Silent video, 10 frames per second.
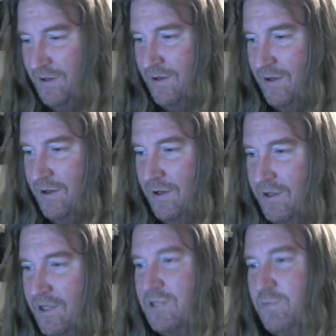the
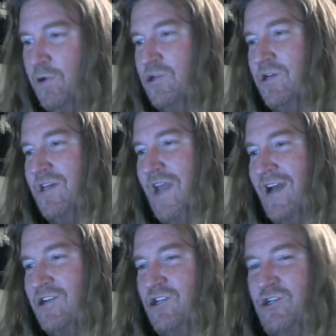explosion catches
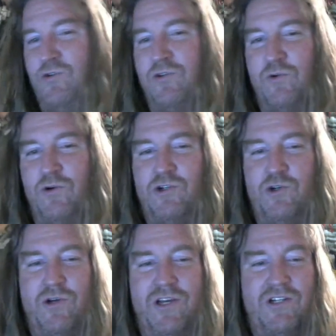you and throws you
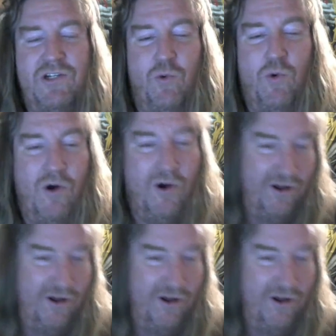against a wall.